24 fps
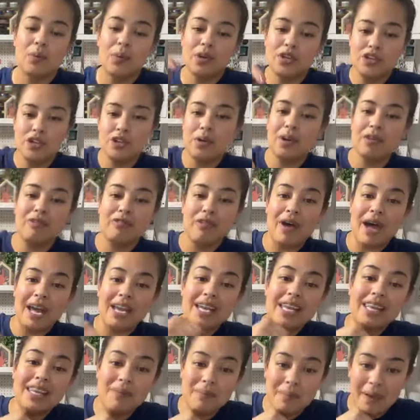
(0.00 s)
which you can
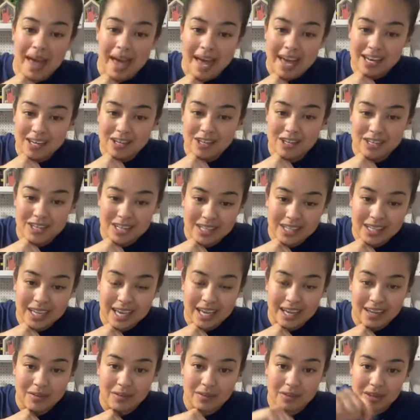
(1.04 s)
find in the pinned
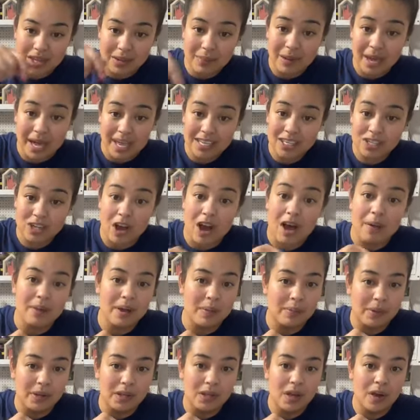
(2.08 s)
link, the pinned
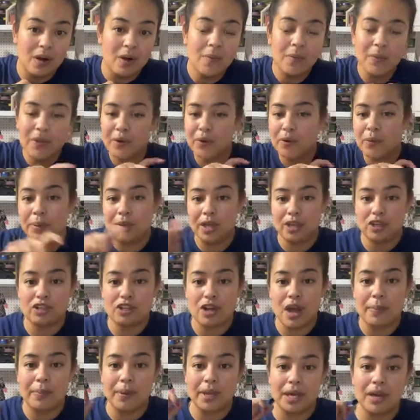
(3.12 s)
comment below, there will be a
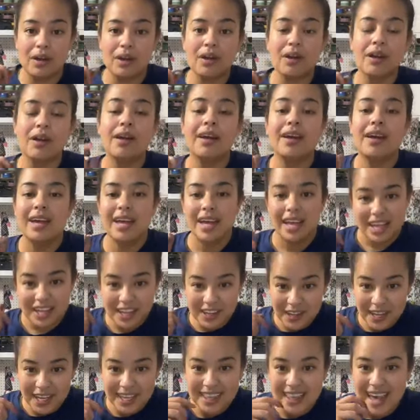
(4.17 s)
shop here.
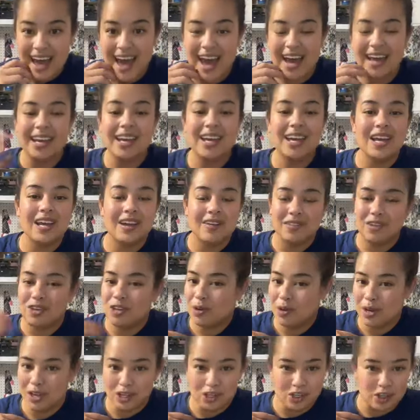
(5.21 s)
Click that.
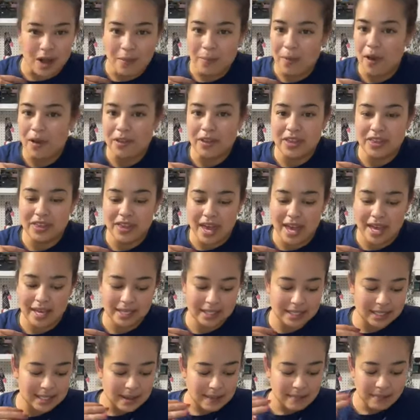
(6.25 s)
You can shop all the
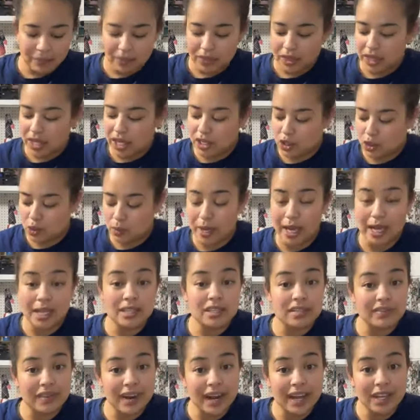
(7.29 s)
things. The
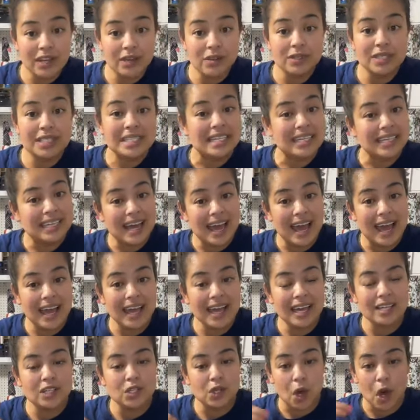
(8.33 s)
transfer I used
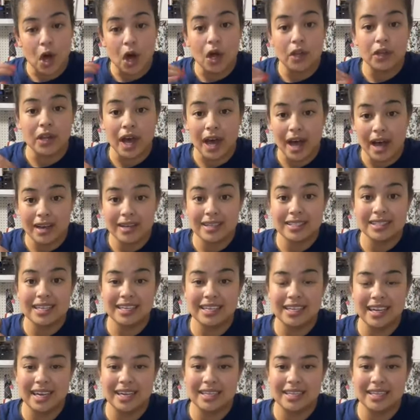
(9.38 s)
today is called Hugs and